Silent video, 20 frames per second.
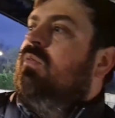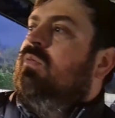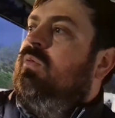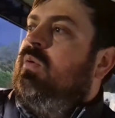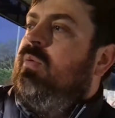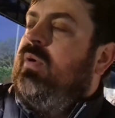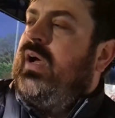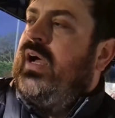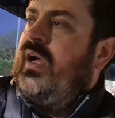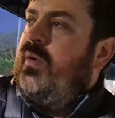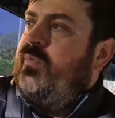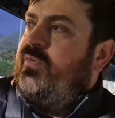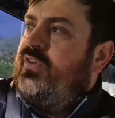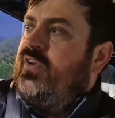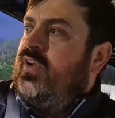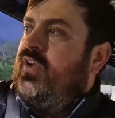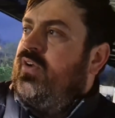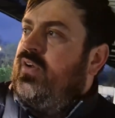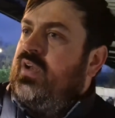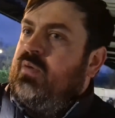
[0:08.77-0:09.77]
We were
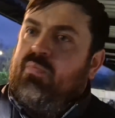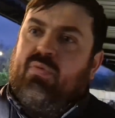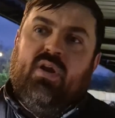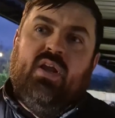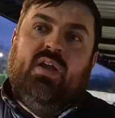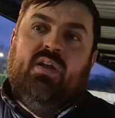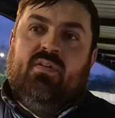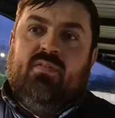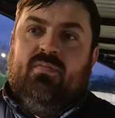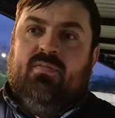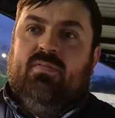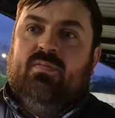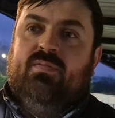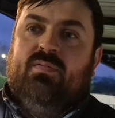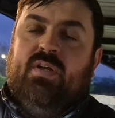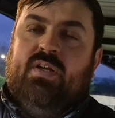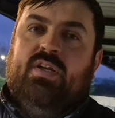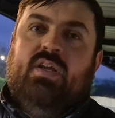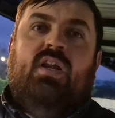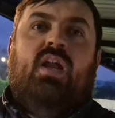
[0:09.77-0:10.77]
absolutely brilliant,
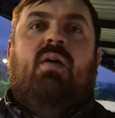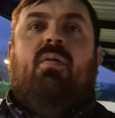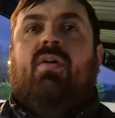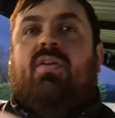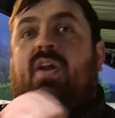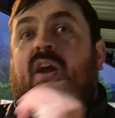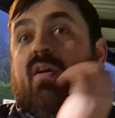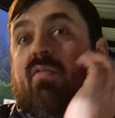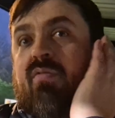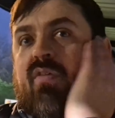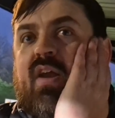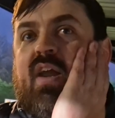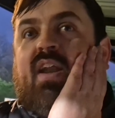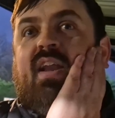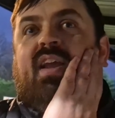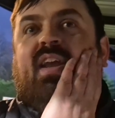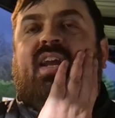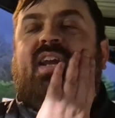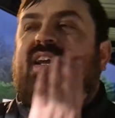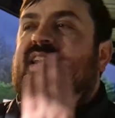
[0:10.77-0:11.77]
and I don't
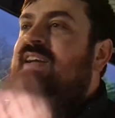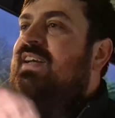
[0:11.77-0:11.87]
really